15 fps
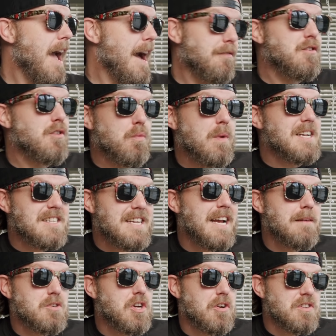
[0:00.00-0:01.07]
After the West
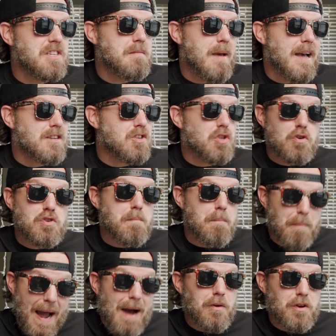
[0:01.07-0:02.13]
Ham Chelsea match, there's
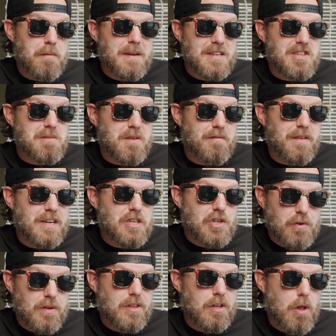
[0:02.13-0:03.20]
bound to be some
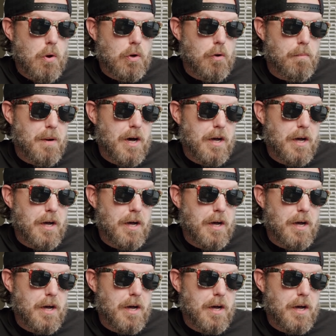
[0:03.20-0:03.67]
adventure in the local